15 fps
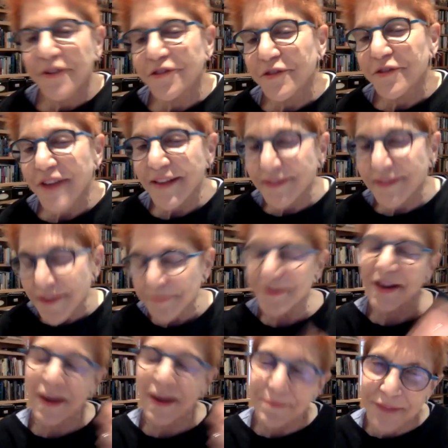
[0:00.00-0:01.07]
So that's
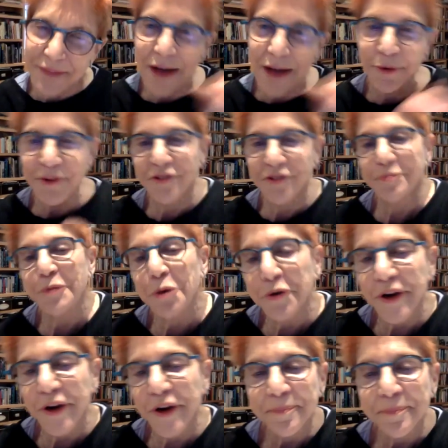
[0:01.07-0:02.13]
something I'm now
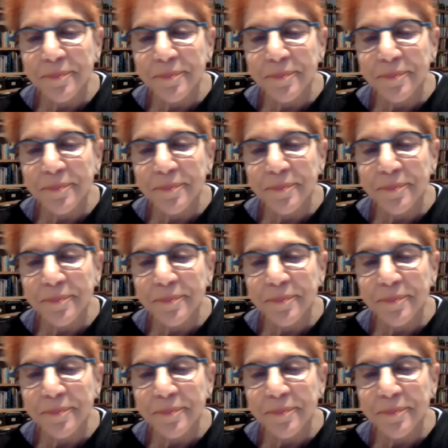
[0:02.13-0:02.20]
exploring.